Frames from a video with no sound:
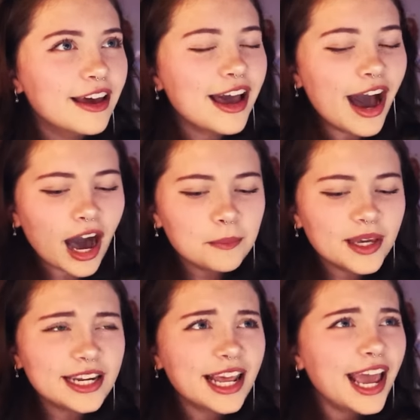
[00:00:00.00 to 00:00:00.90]
I
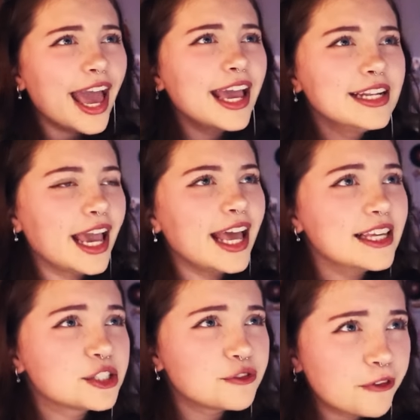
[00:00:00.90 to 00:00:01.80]
mean, and
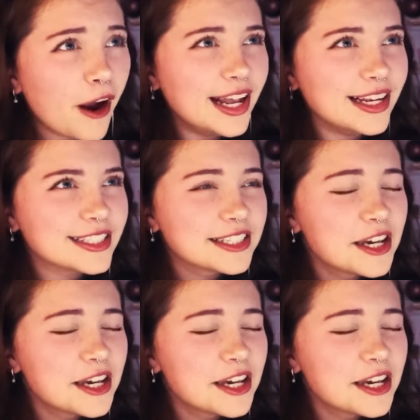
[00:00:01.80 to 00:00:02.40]
this friend,